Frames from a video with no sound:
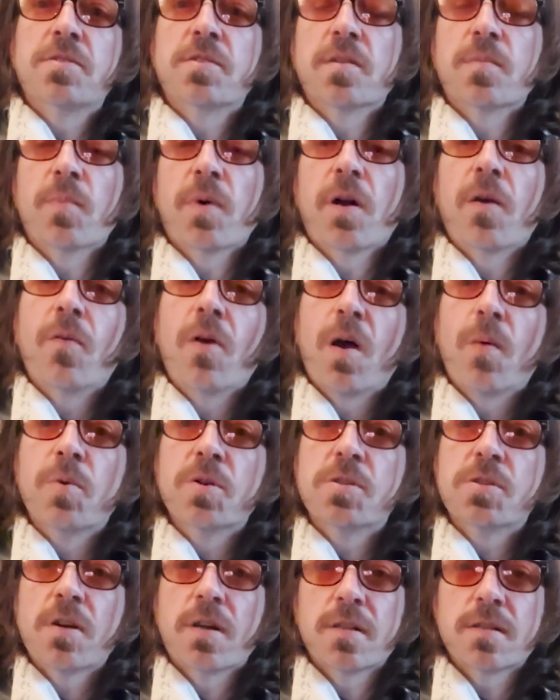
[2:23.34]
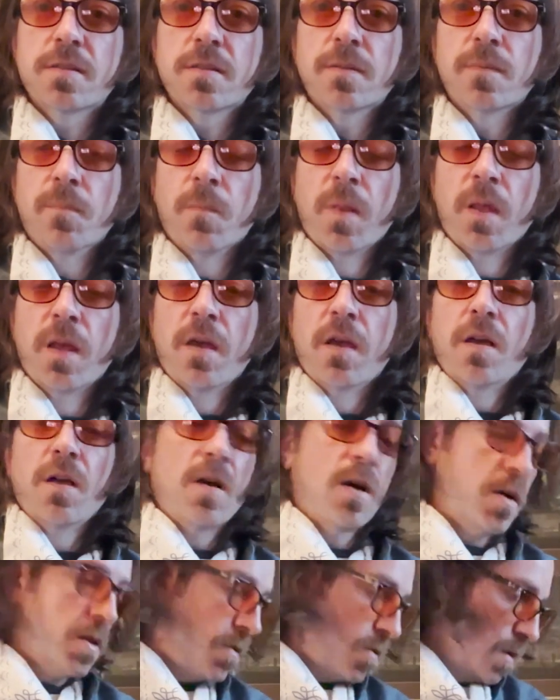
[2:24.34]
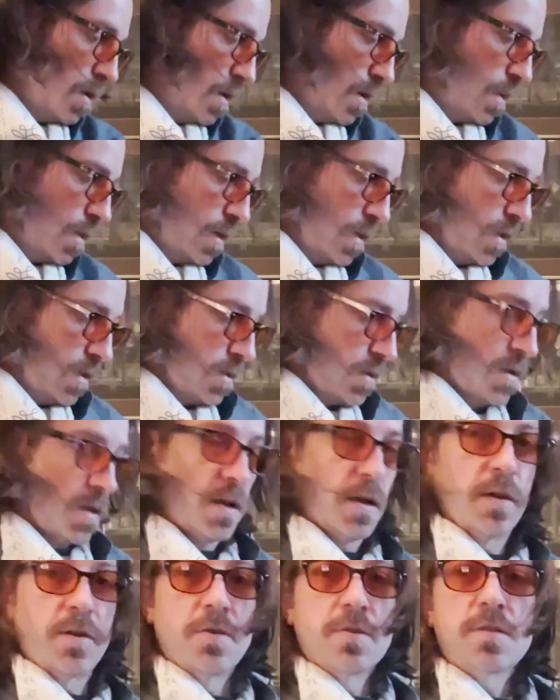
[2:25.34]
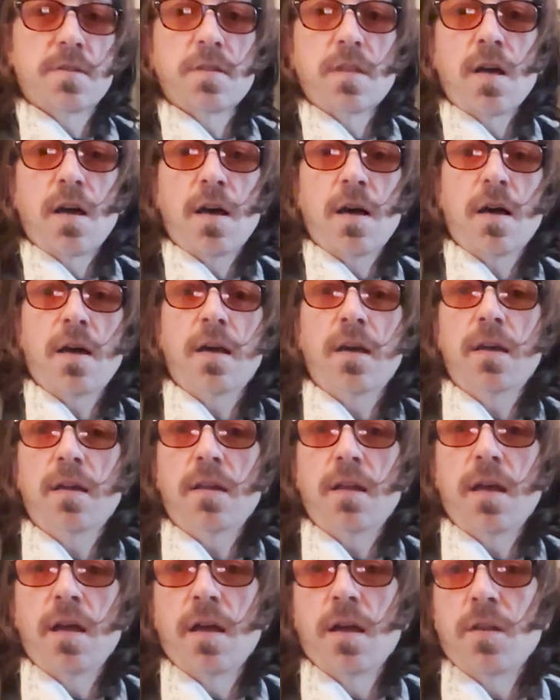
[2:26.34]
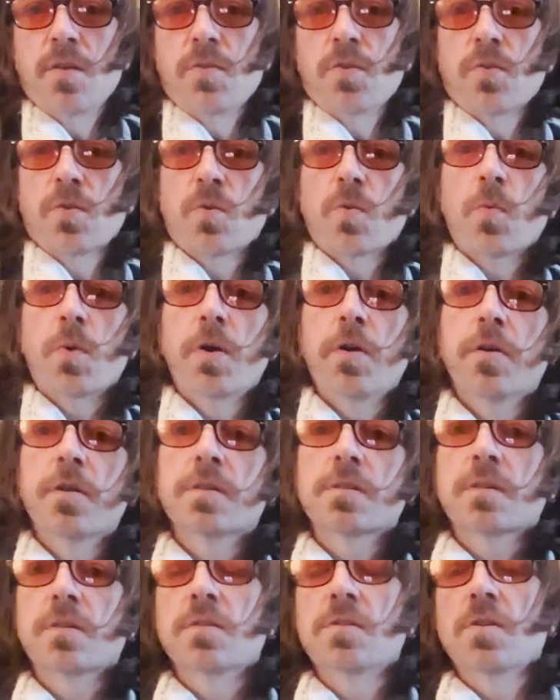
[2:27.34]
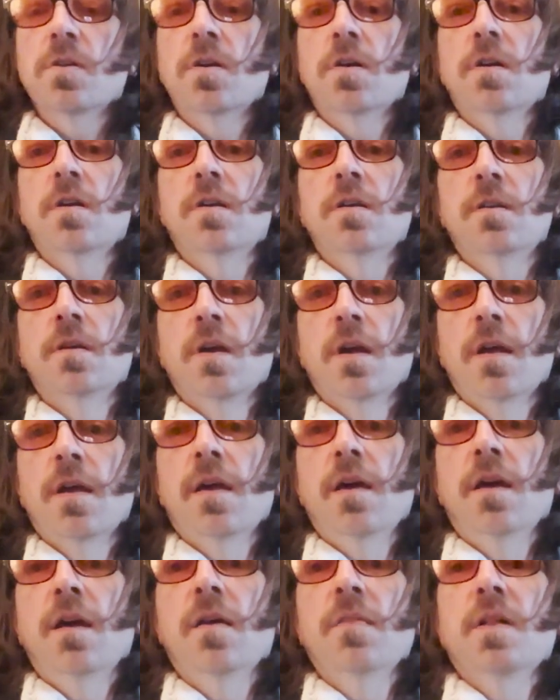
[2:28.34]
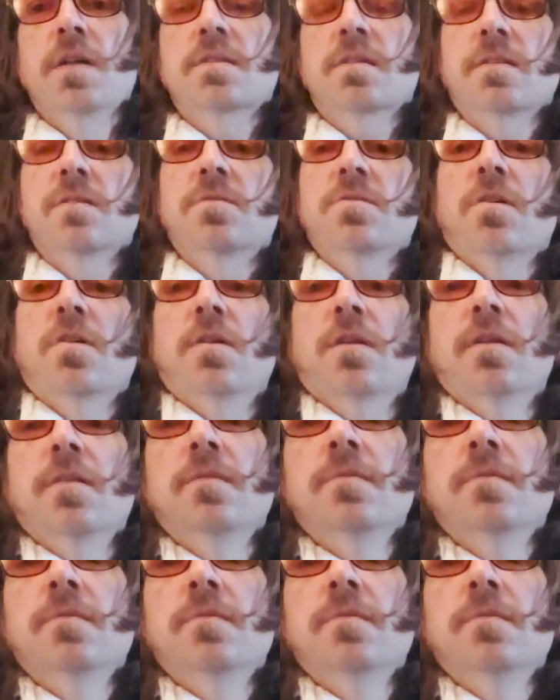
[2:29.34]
by Robert Johnson. All you need is your slide and your weirdest guitar, and let's get started.